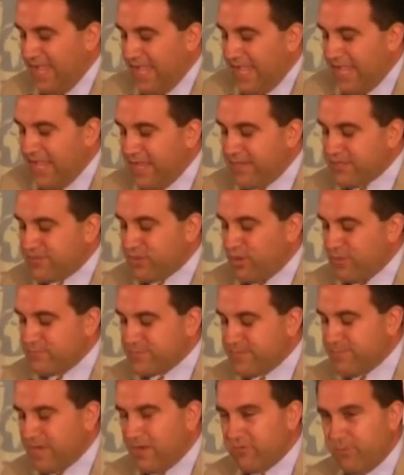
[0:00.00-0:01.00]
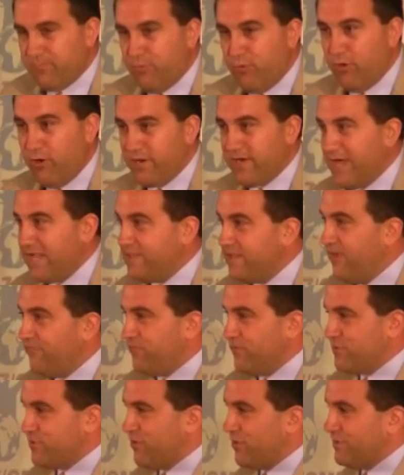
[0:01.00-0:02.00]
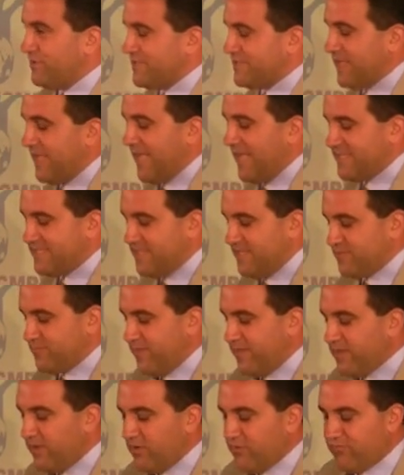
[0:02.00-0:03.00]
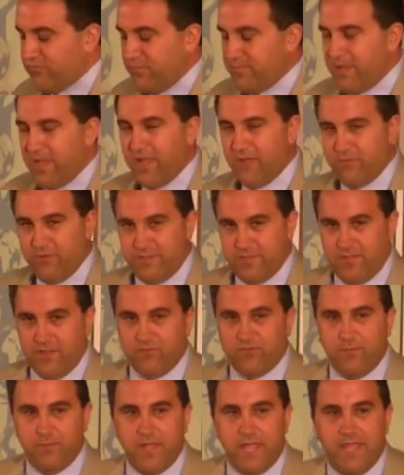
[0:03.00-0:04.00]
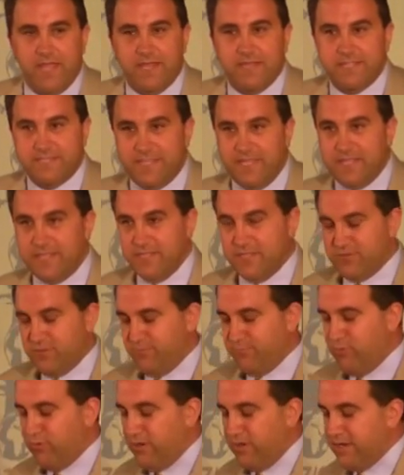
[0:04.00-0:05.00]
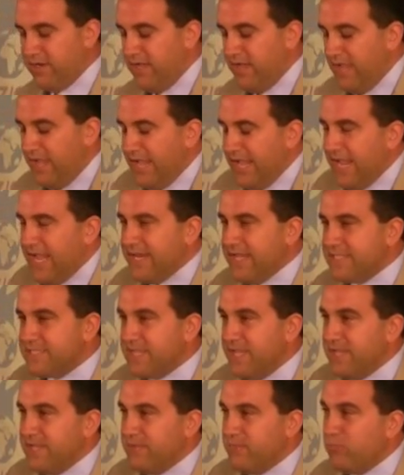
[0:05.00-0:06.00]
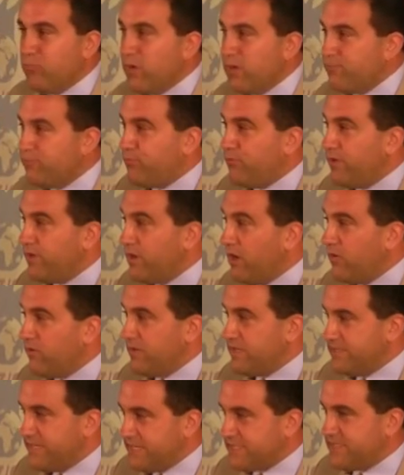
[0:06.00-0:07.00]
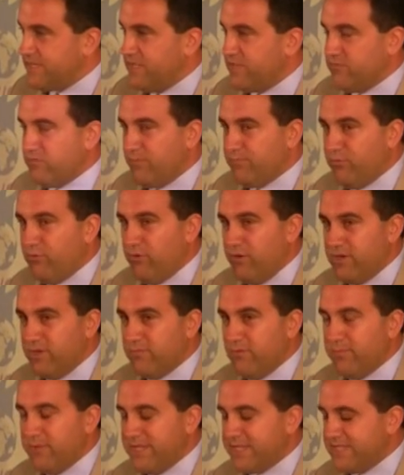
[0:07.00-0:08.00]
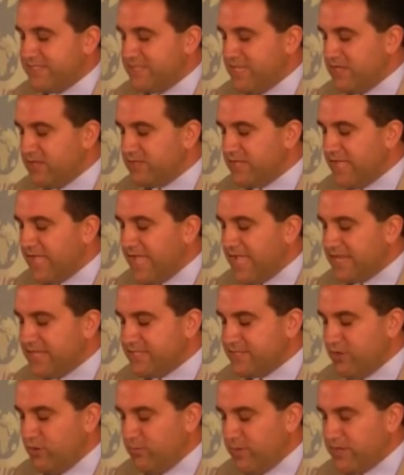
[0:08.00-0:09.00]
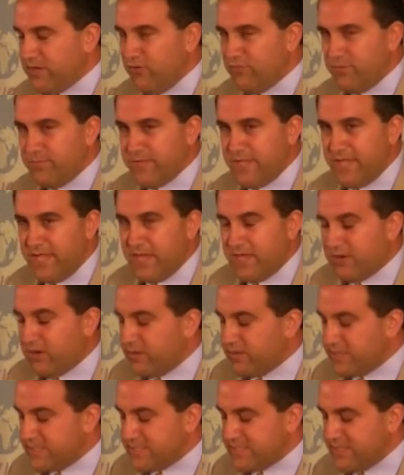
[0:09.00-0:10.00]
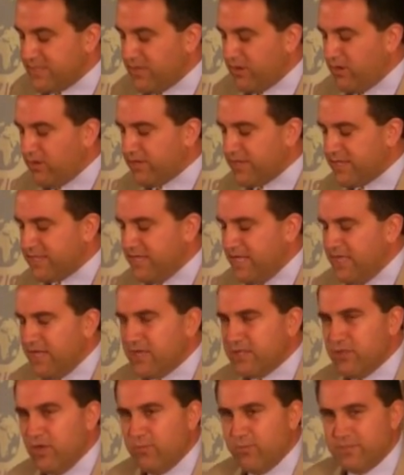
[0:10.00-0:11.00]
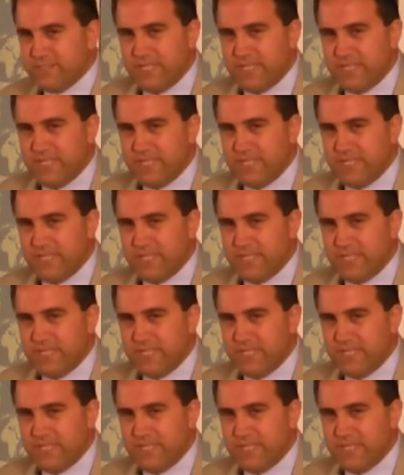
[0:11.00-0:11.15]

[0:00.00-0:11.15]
In terms of my report, and I'd love for journalists to ask this, we go from everything from A to Z in this report. And it's a 1.0 edition of the report. It will be continually added to. We go from the Antarctic to the Arctic, global